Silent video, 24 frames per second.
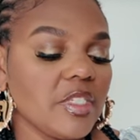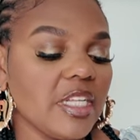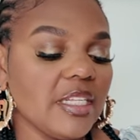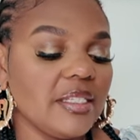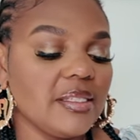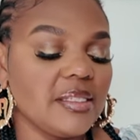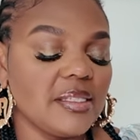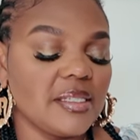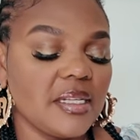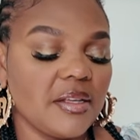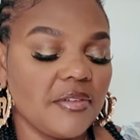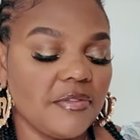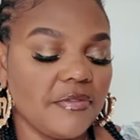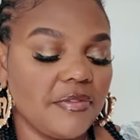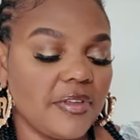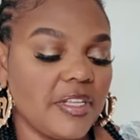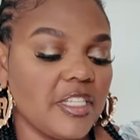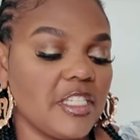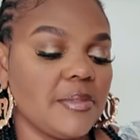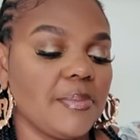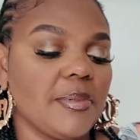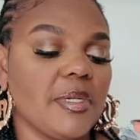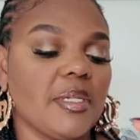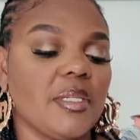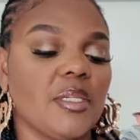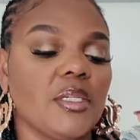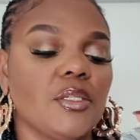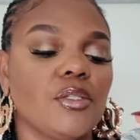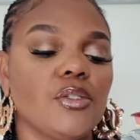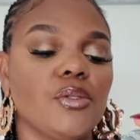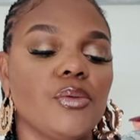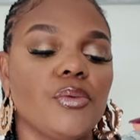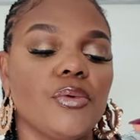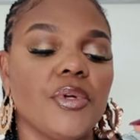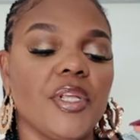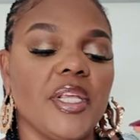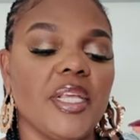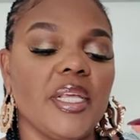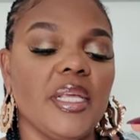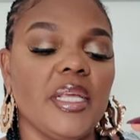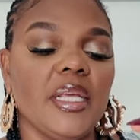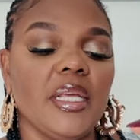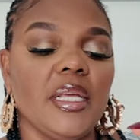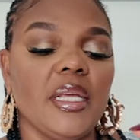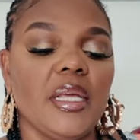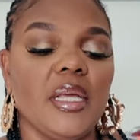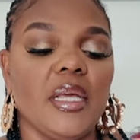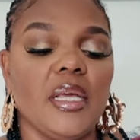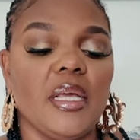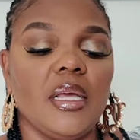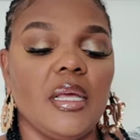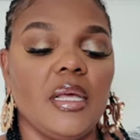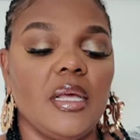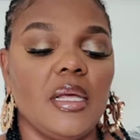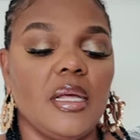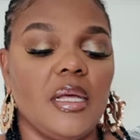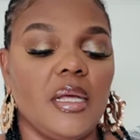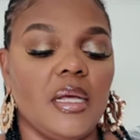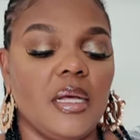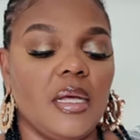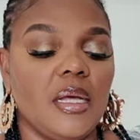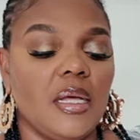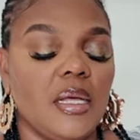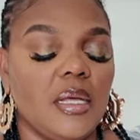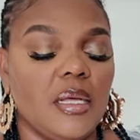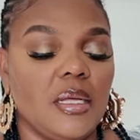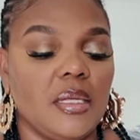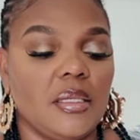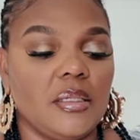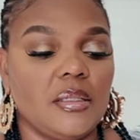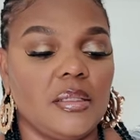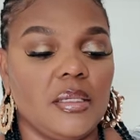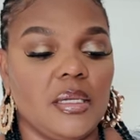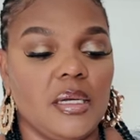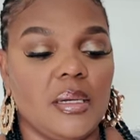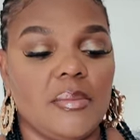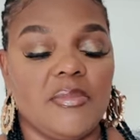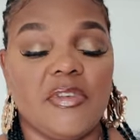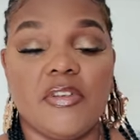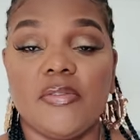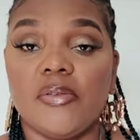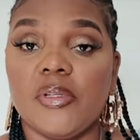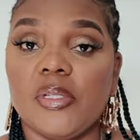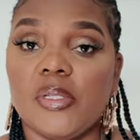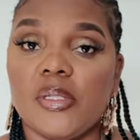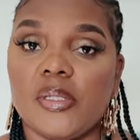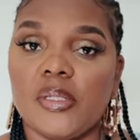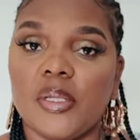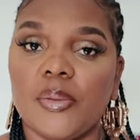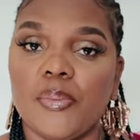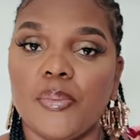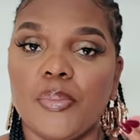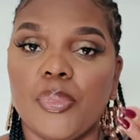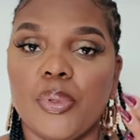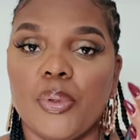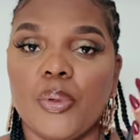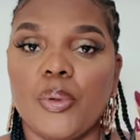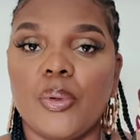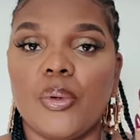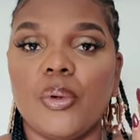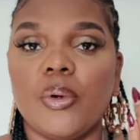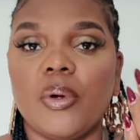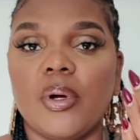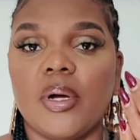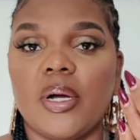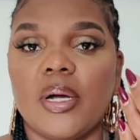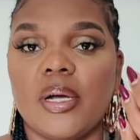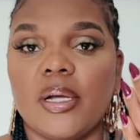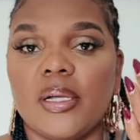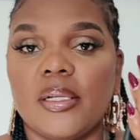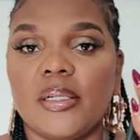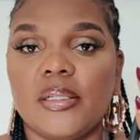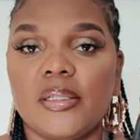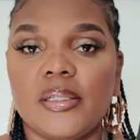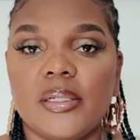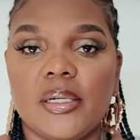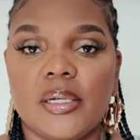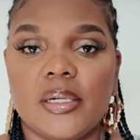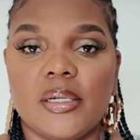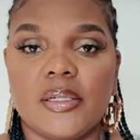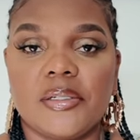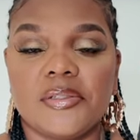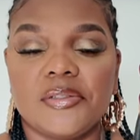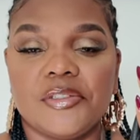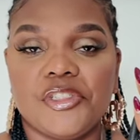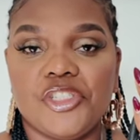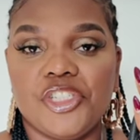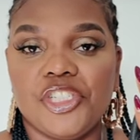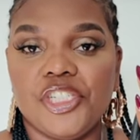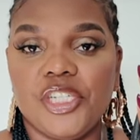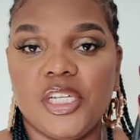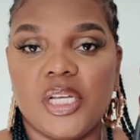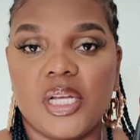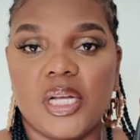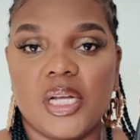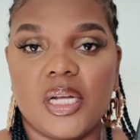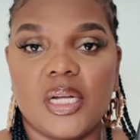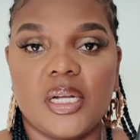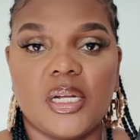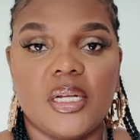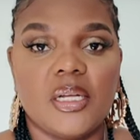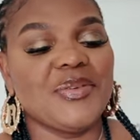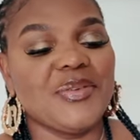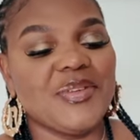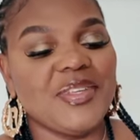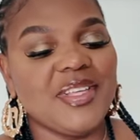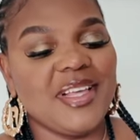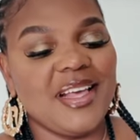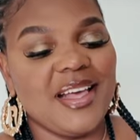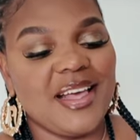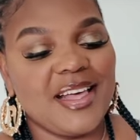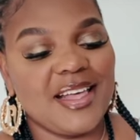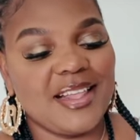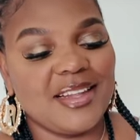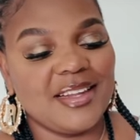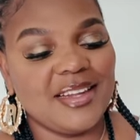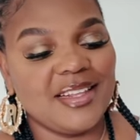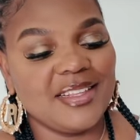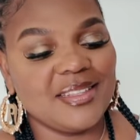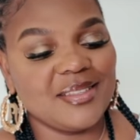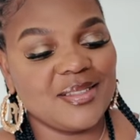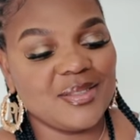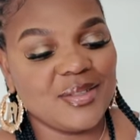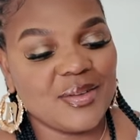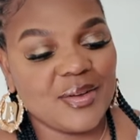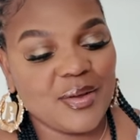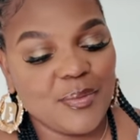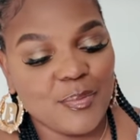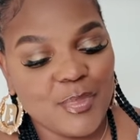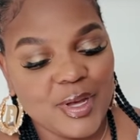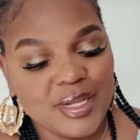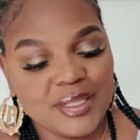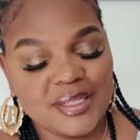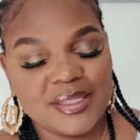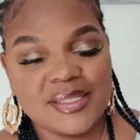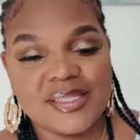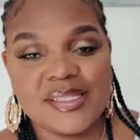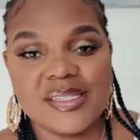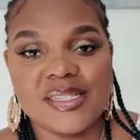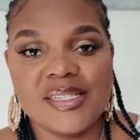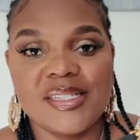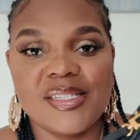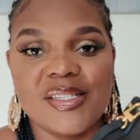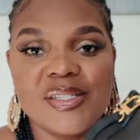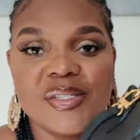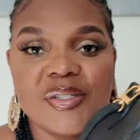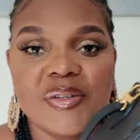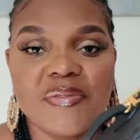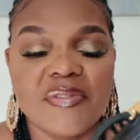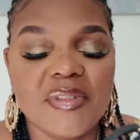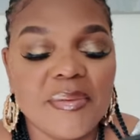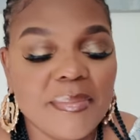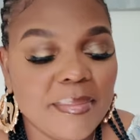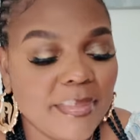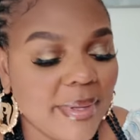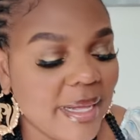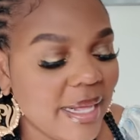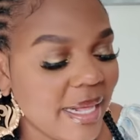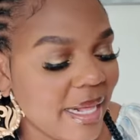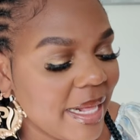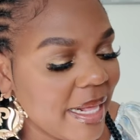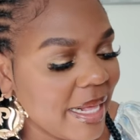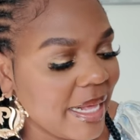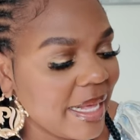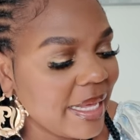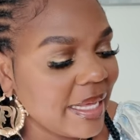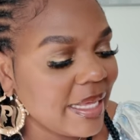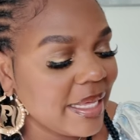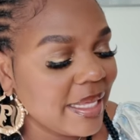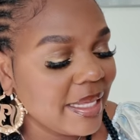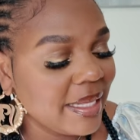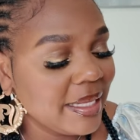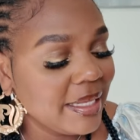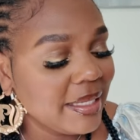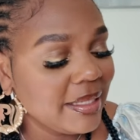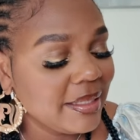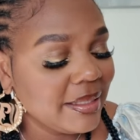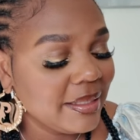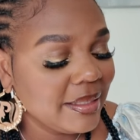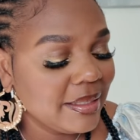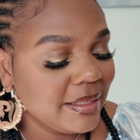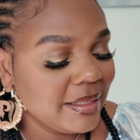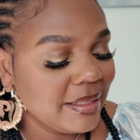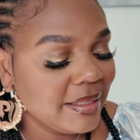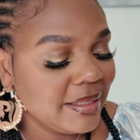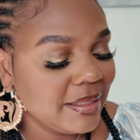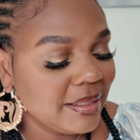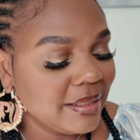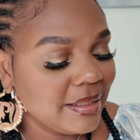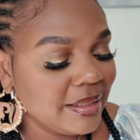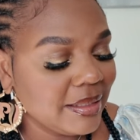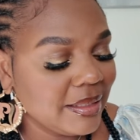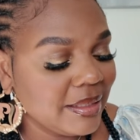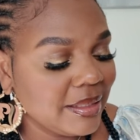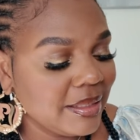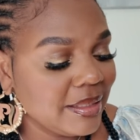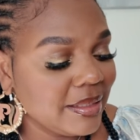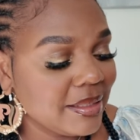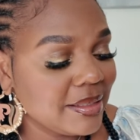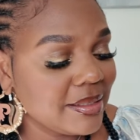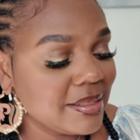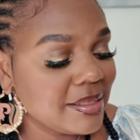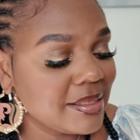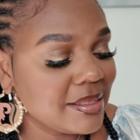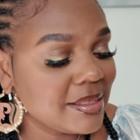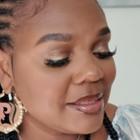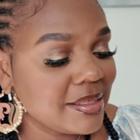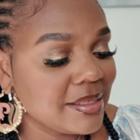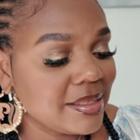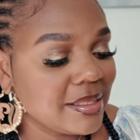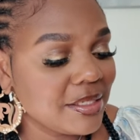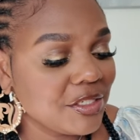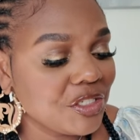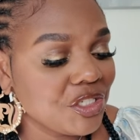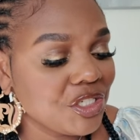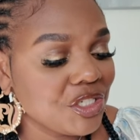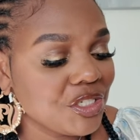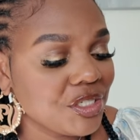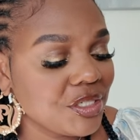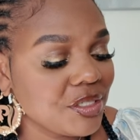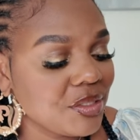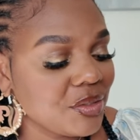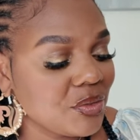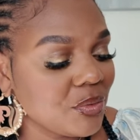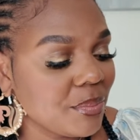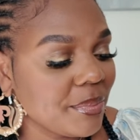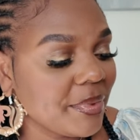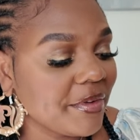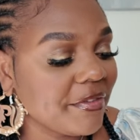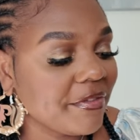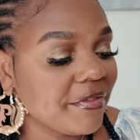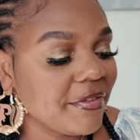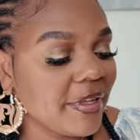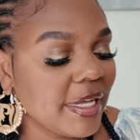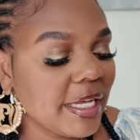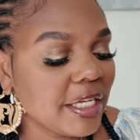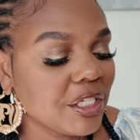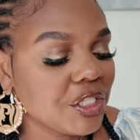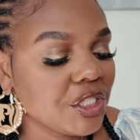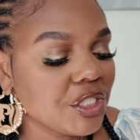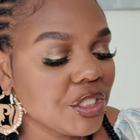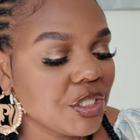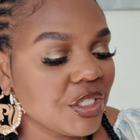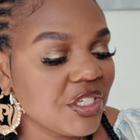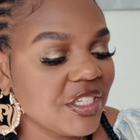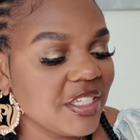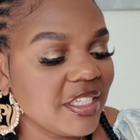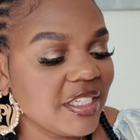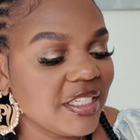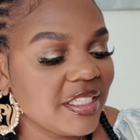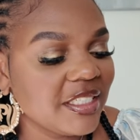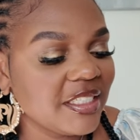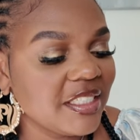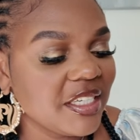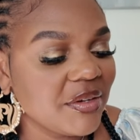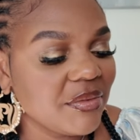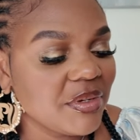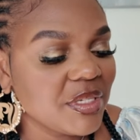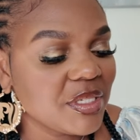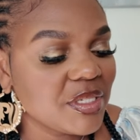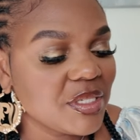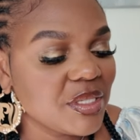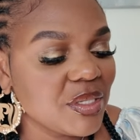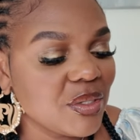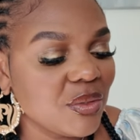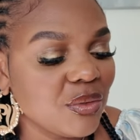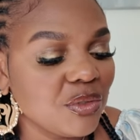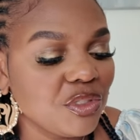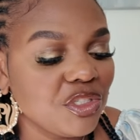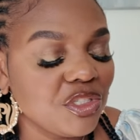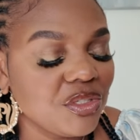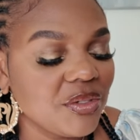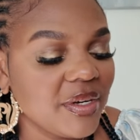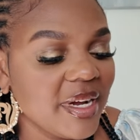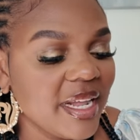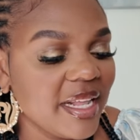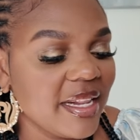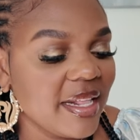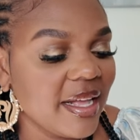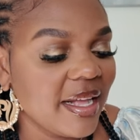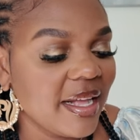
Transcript: self-explanatory and uh, very simple and uh, chic so yeah let's talk about the stitches of the bag it is stitched to perfection there is no thread